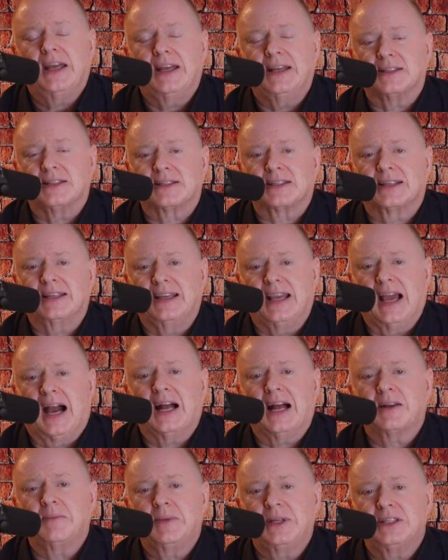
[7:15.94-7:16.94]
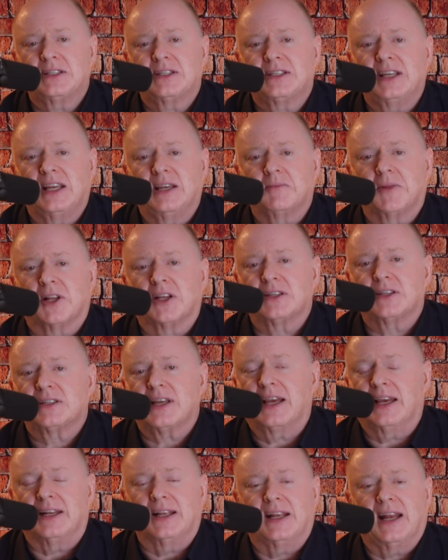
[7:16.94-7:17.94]
It's got to be seamless,
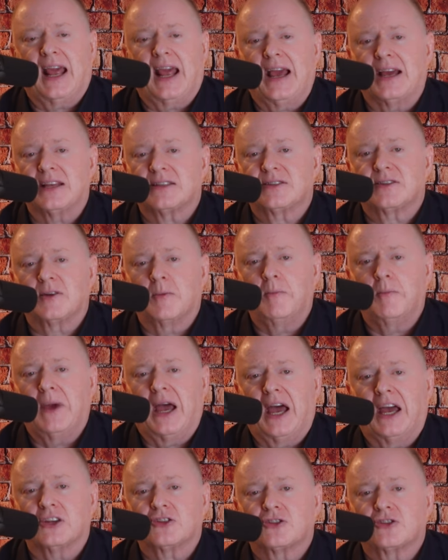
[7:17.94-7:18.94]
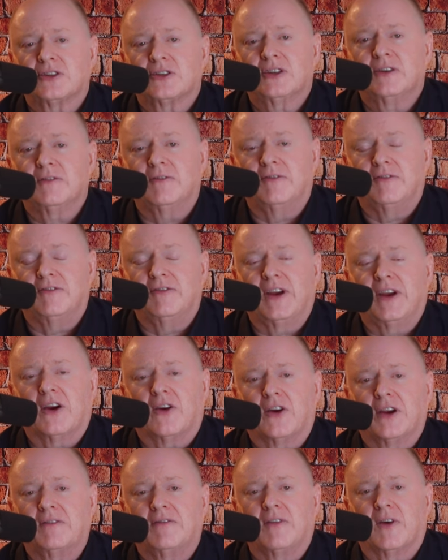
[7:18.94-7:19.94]
and it has to mesh
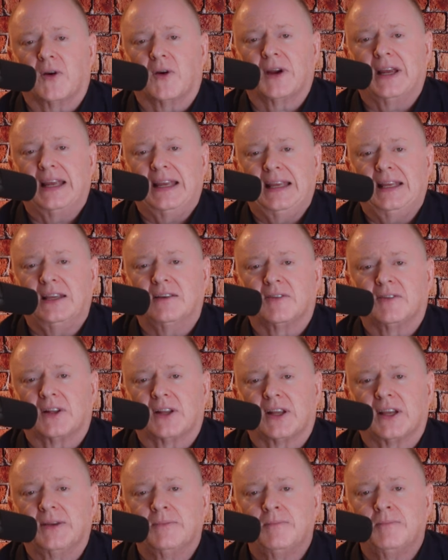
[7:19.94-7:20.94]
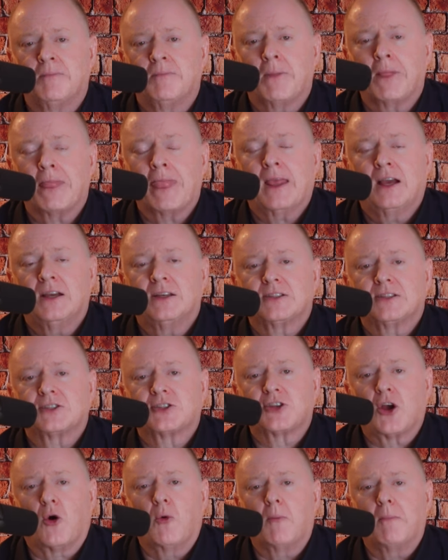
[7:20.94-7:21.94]
very, very evenly.
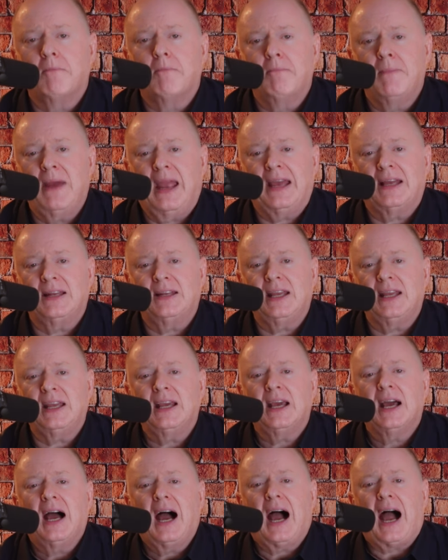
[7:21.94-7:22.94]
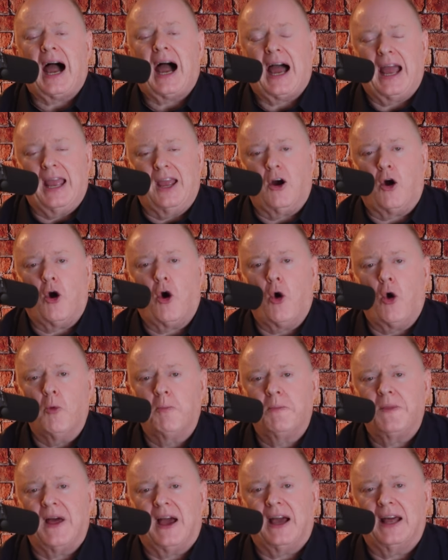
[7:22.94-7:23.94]
So, Mandy, I
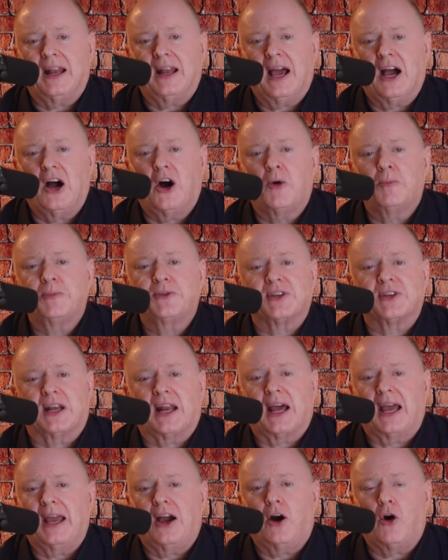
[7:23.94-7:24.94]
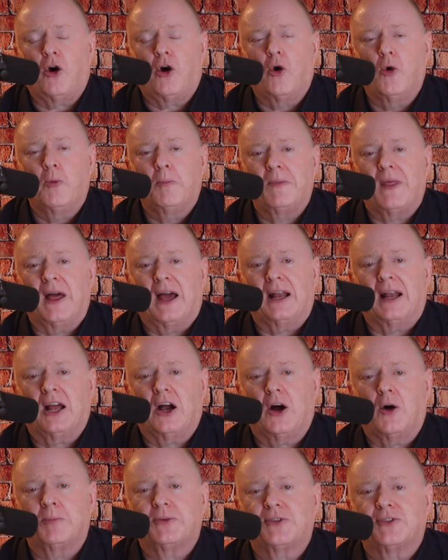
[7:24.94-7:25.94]
hope that helps, and I hope that
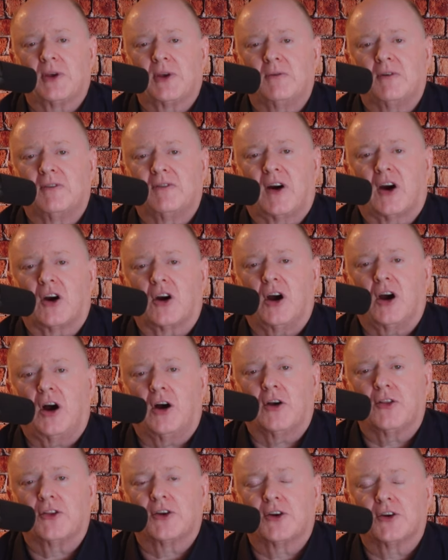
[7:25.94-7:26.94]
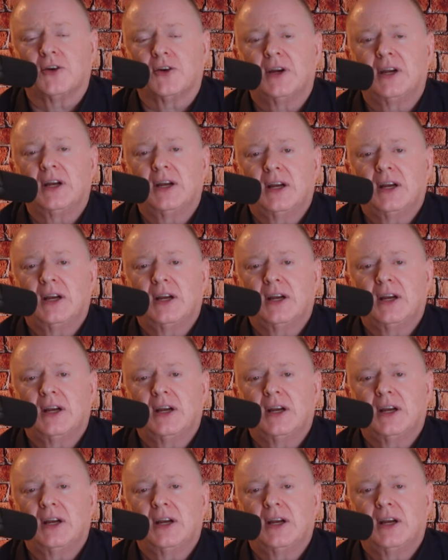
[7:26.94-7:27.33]
helps some of our other